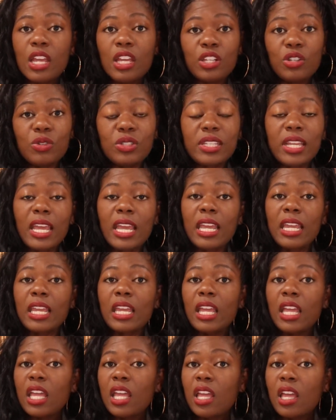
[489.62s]
You say,
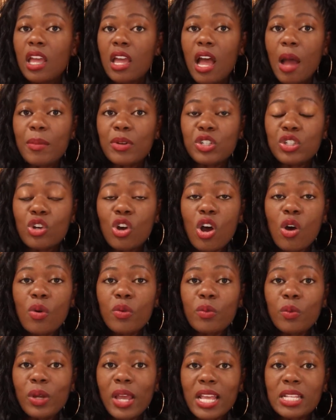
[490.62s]
I'm
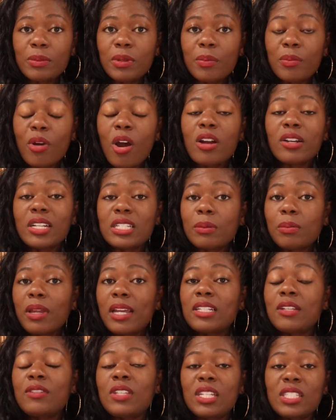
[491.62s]
showing what has been marked as
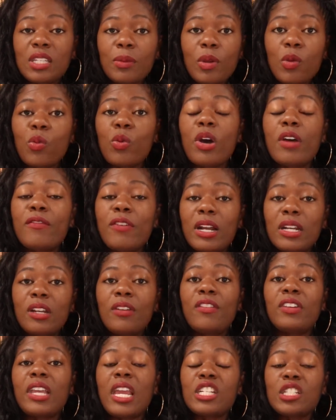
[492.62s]
Plaintiff's Exhibit 1 for
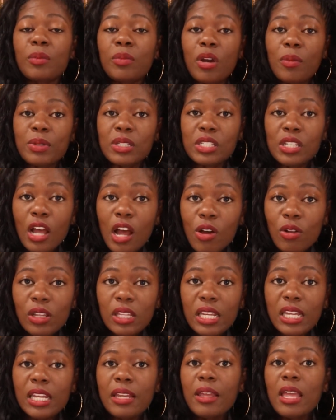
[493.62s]
identification purposes
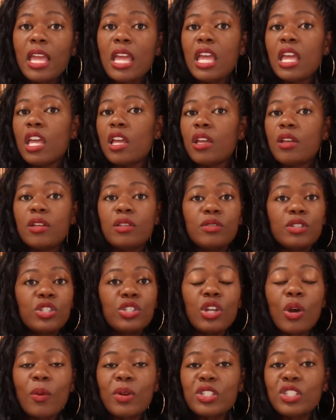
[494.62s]
only.
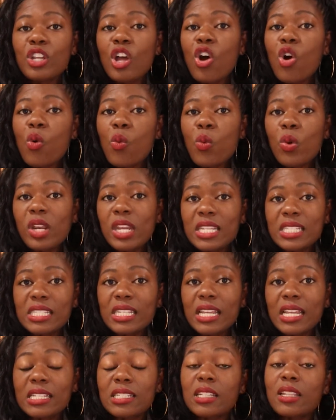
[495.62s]
So-and-so, what is
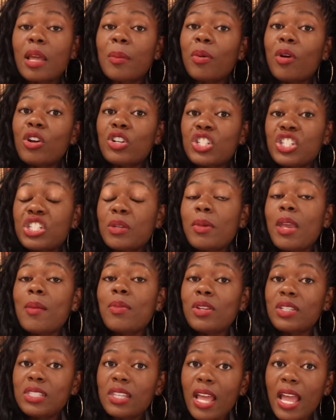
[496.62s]
this? And that person should be
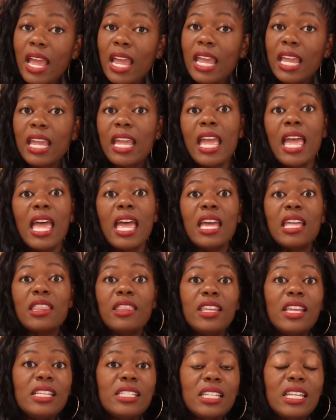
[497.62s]
able to say,
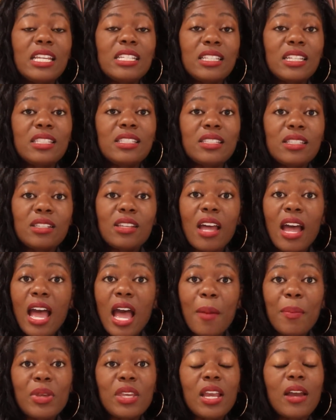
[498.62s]
this is a
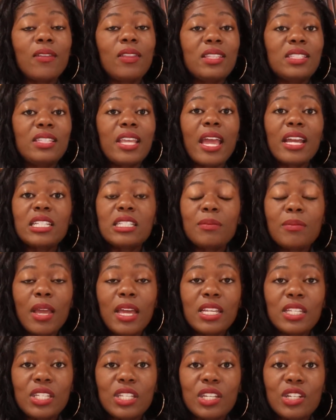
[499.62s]
copy of the text
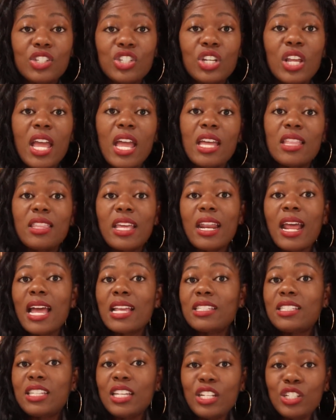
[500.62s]
message that
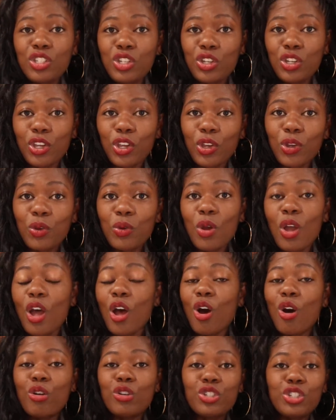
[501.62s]
I sent to you
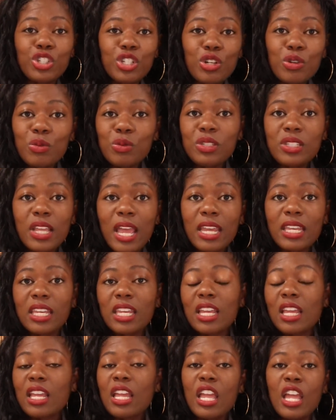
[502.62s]
on June
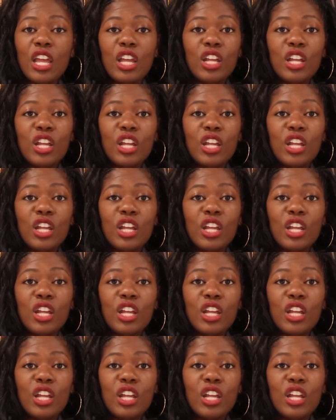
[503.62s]
2nd,